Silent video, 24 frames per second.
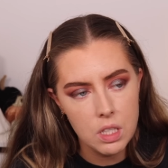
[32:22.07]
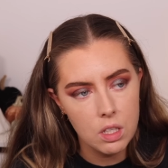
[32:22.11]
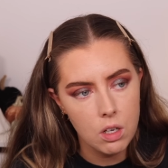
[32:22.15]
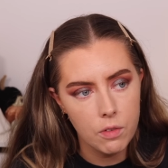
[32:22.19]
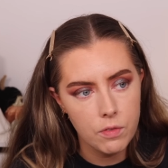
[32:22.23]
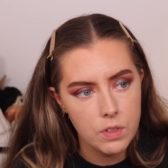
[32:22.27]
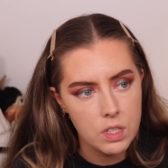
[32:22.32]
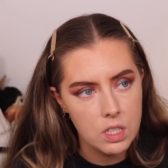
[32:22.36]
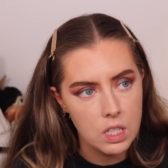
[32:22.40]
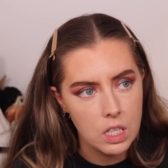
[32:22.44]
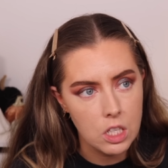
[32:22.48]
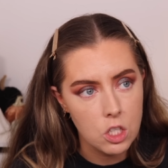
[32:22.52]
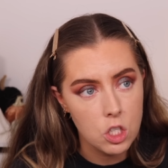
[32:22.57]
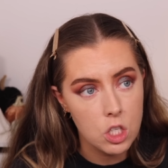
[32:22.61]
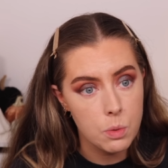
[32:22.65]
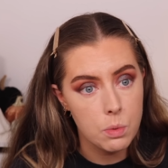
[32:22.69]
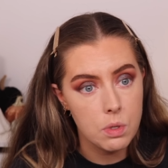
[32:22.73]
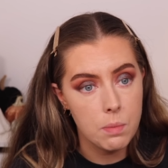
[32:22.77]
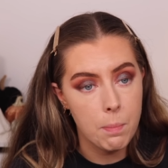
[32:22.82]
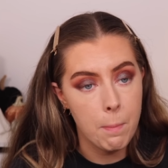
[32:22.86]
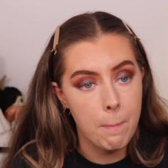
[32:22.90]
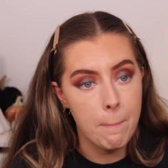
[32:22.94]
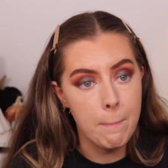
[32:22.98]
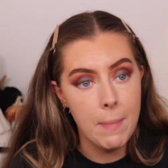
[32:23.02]
and obviously she
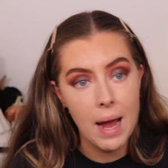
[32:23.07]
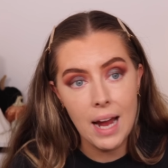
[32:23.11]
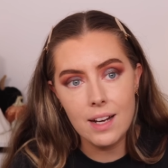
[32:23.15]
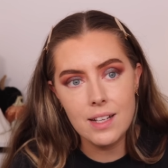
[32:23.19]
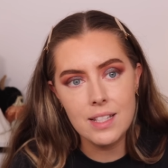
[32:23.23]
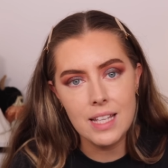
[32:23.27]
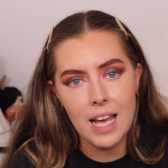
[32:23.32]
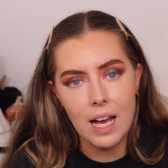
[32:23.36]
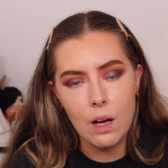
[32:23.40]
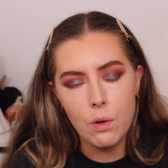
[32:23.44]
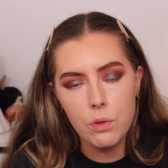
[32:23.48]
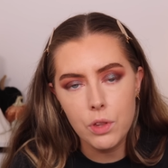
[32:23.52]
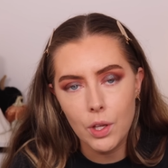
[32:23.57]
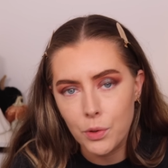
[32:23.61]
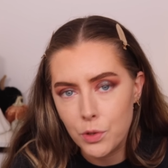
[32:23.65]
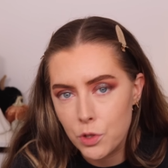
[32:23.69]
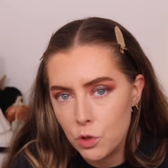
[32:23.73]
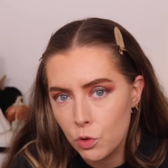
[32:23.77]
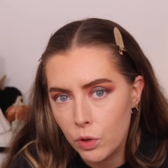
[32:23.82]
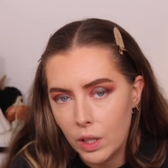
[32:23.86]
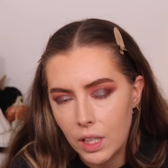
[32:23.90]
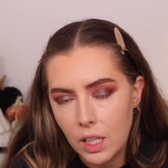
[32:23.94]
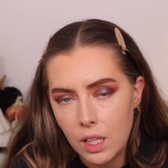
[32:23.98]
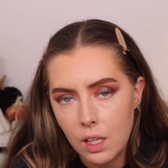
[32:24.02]
would max out those
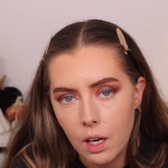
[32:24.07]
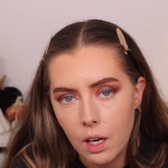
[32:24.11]
credit